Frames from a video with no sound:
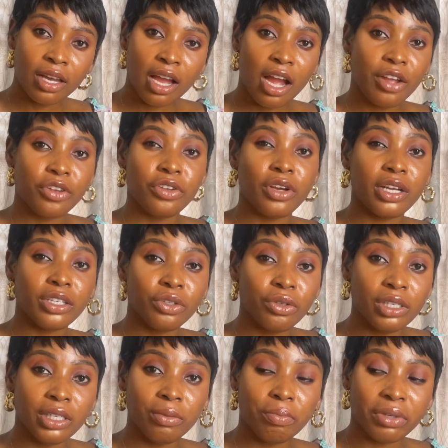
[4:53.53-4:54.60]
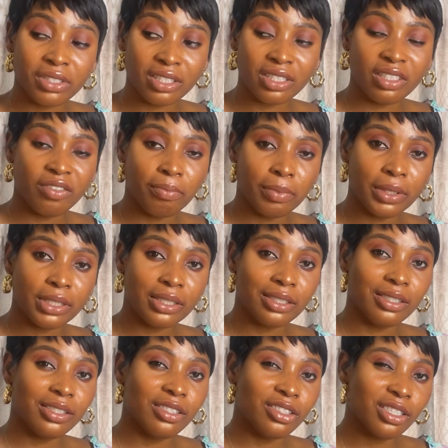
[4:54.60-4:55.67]
and you are the only positive
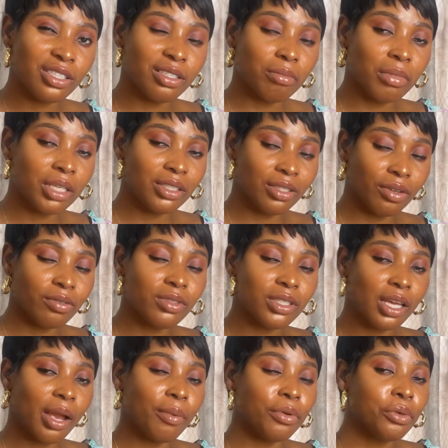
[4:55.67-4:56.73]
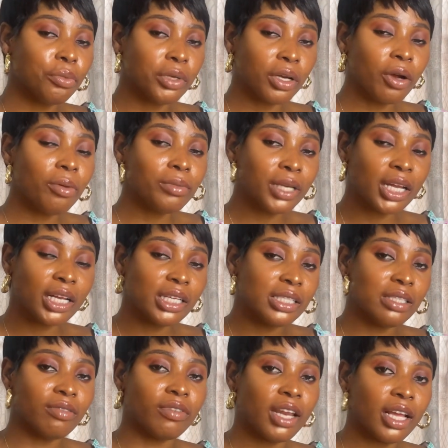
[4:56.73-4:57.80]
person it's just a matter of time you become
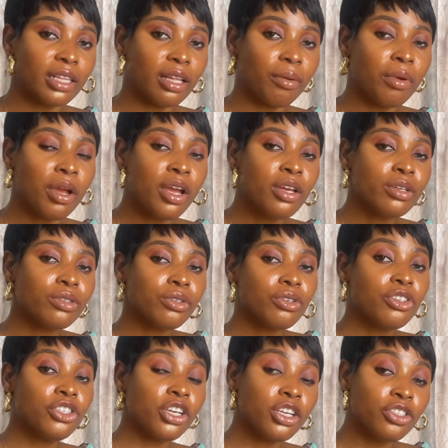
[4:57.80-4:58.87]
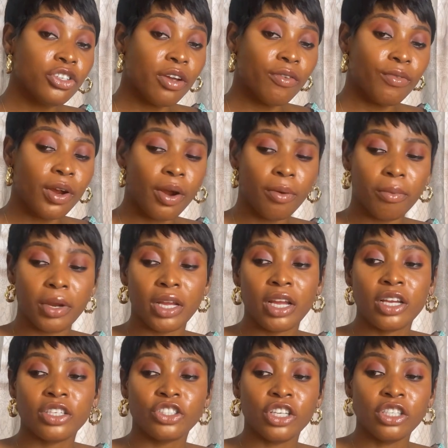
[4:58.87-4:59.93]
negative like them so change your environment
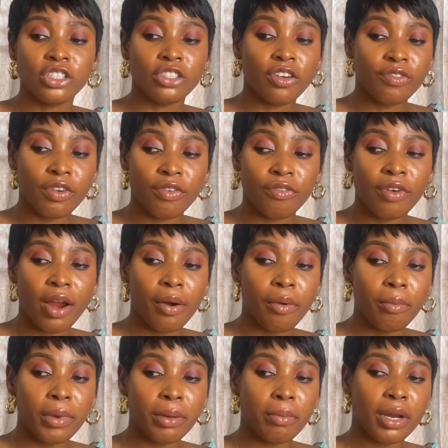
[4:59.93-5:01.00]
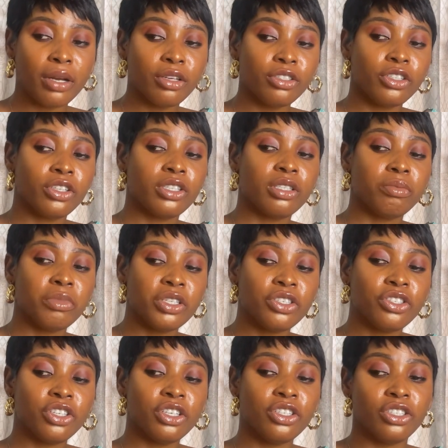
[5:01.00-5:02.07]
changing of environment might not just mean
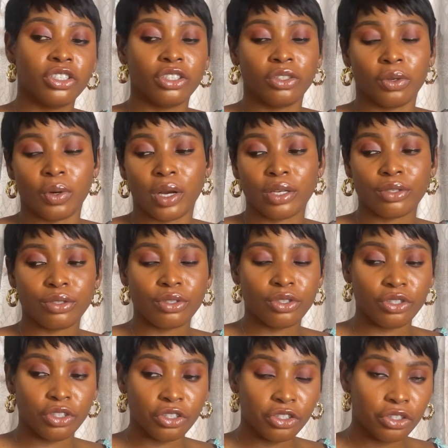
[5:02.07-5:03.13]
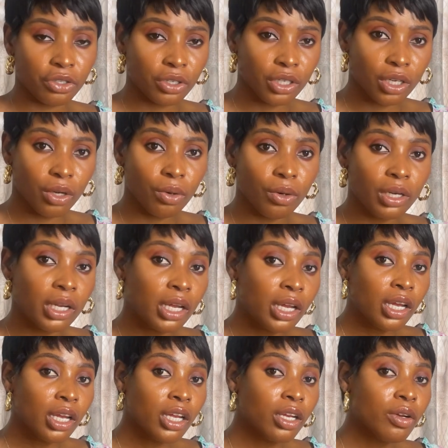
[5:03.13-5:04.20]
changing your association alone
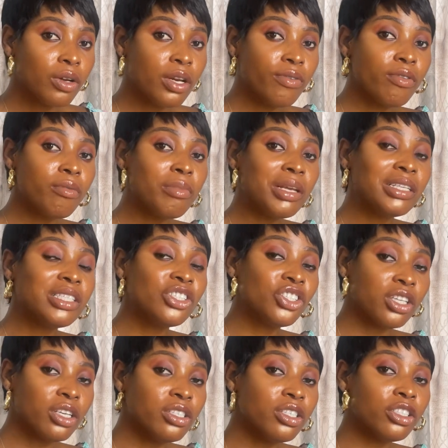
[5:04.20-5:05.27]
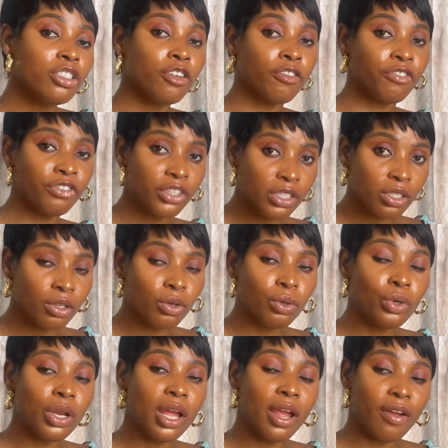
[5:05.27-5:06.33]
it could even mean changing your
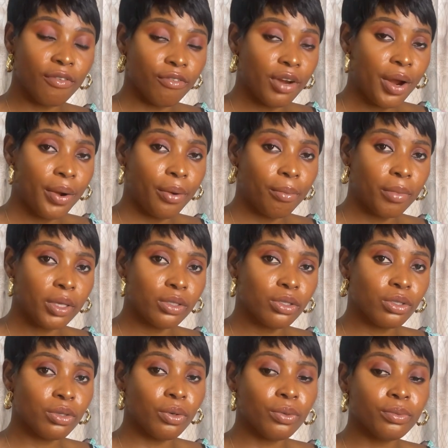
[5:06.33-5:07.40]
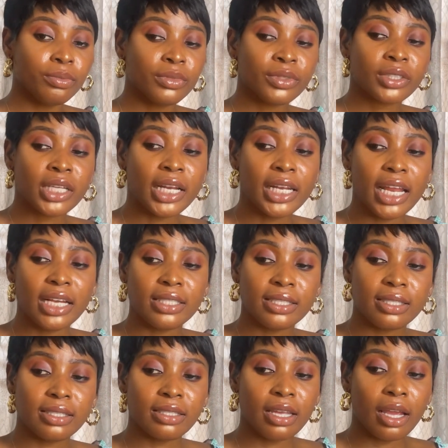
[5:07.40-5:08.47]
physical environment so let's
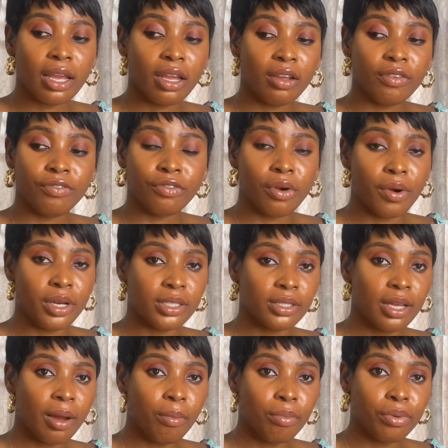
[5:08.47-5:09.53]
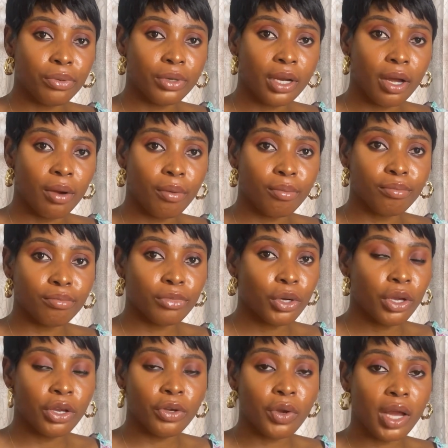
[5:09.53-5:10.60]
say for example now
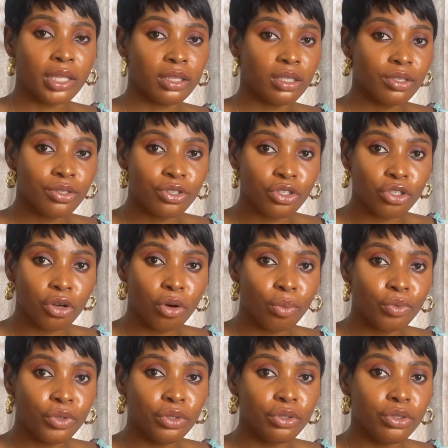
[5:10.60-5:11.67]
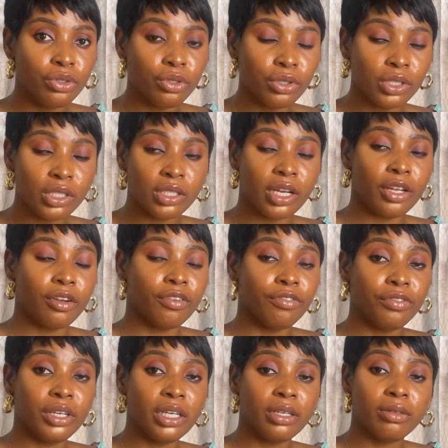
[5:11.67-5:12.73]
okay you are at this job you notice that you're
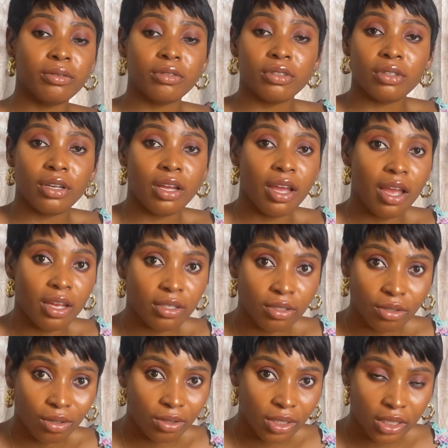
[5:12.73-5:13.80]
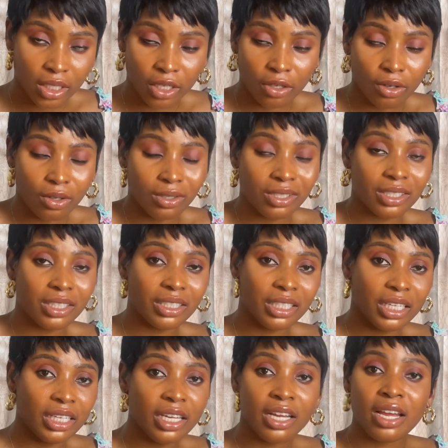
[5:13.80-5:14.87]
feeling exhausted you're
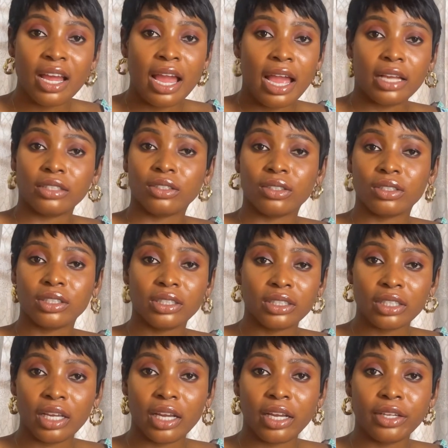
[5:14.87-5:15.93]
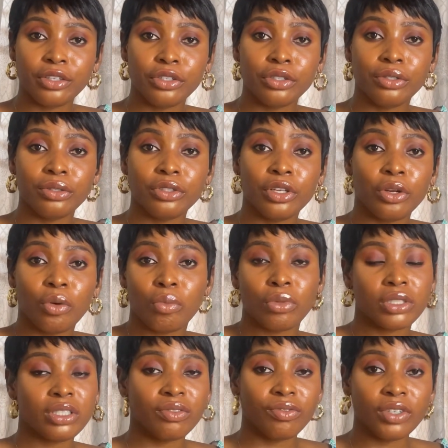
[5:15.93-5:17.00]
constantly exhausted you do you're not
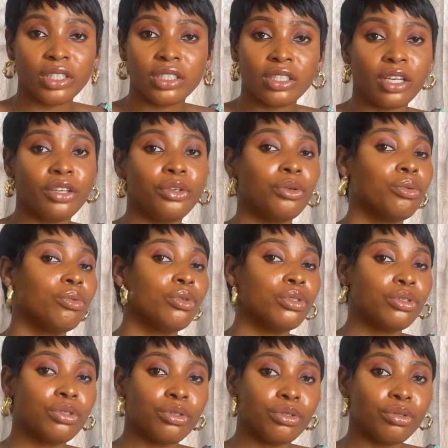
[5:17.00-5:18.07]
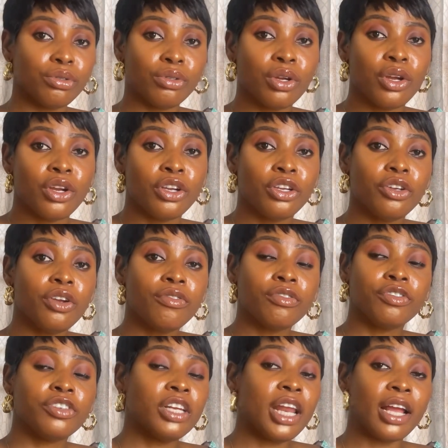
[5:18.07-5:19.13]
motivated you don't want to you don't even
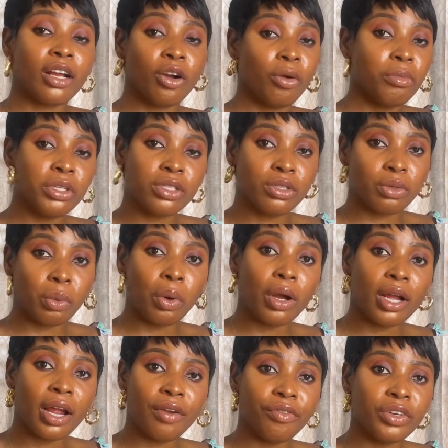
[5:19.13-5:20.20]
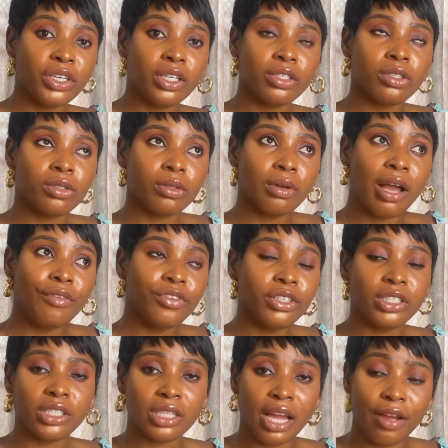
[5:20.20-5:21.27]
feel like coming to work every day so have you
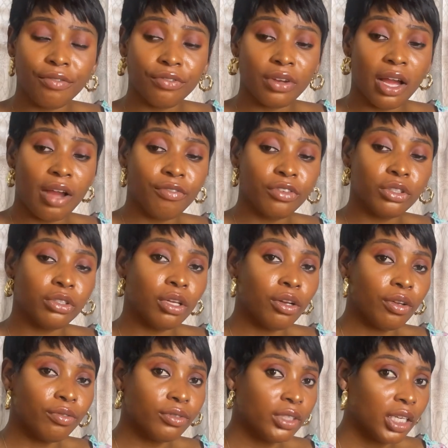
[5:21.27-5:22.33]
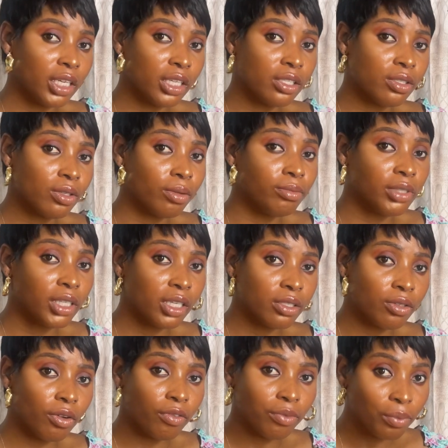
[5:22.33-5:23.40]
this have, have you thought of taking some days
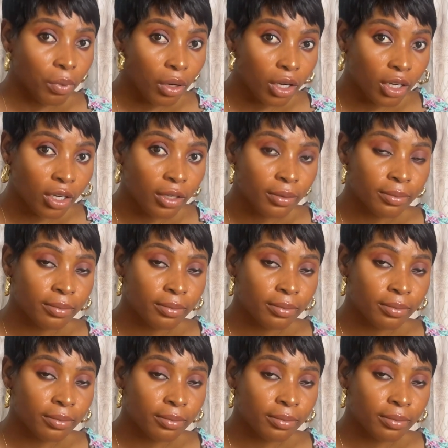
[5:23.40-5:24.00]
off work